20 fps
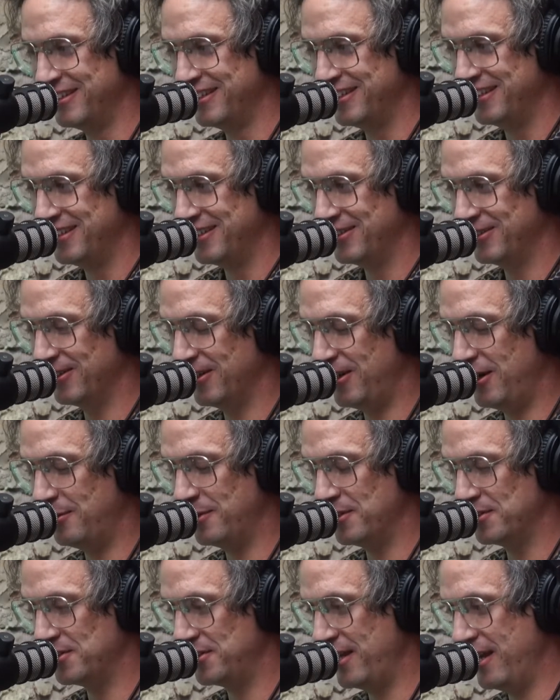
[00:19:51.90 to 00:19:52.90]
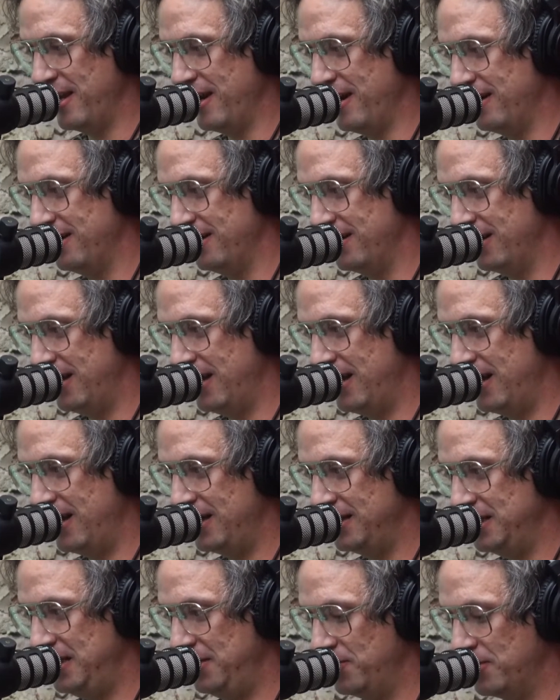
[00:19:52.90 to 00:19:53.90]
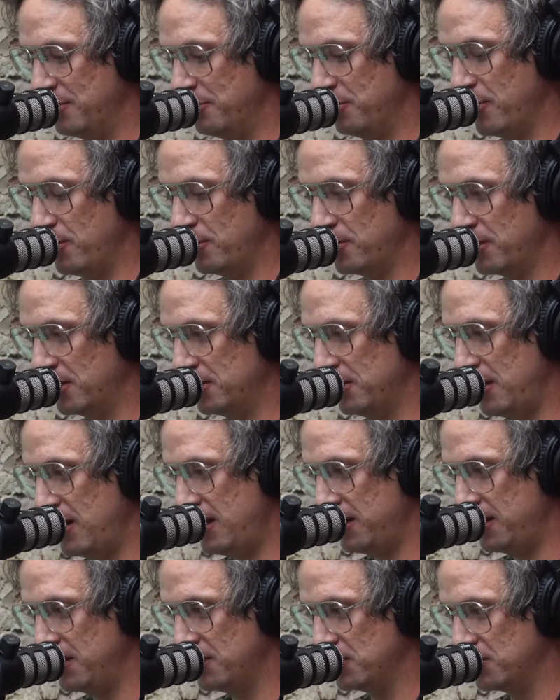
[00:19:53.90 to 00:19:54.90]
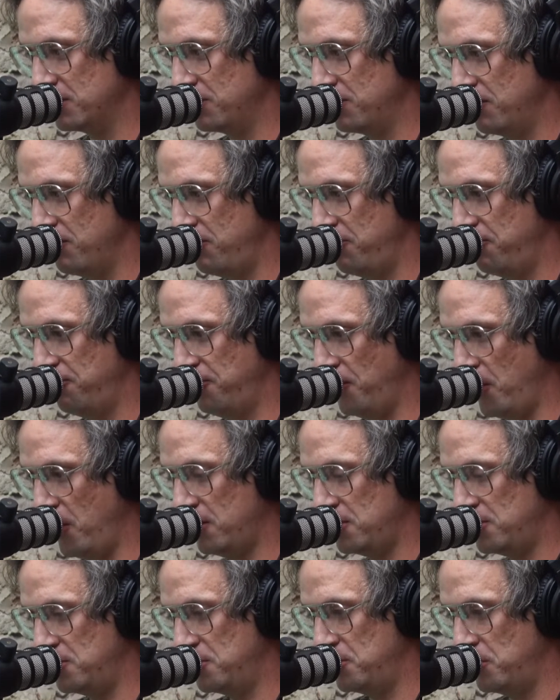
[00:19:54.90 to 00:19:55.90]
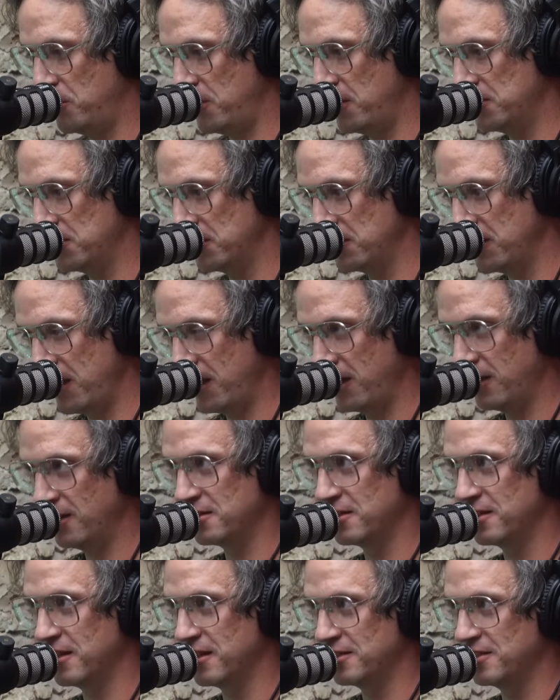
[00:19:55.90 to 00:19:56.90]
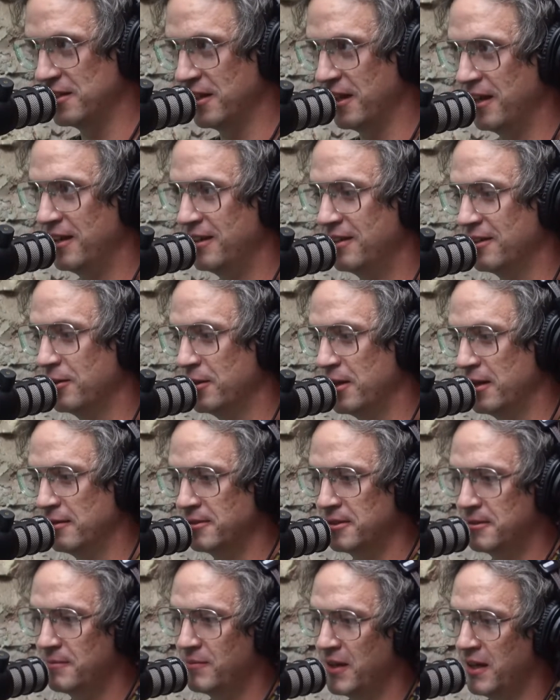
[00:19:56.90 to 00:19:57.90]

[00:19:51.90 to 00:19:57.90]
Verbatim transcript: We're almost there. Even a broken clock is fucked twice a day, as they say, or whatever. Yeah.